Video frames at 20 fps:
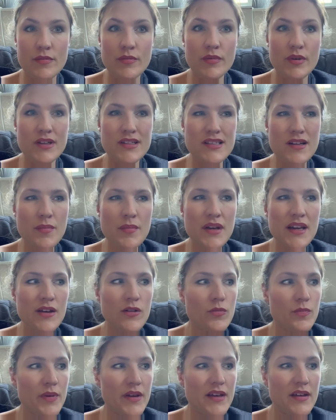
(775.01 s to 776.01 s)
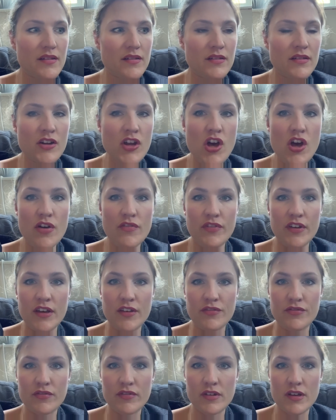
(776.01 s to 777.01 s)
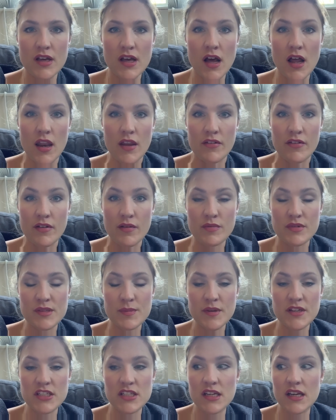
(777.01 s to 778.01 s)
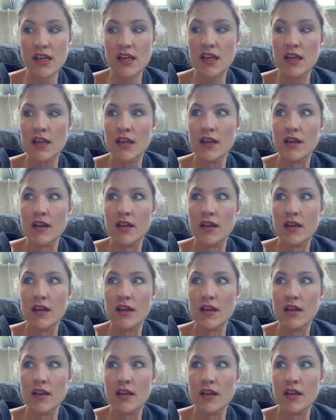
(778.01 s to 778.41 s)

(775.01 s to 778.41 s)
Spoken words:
because I'm a little bit nervy of colour, especially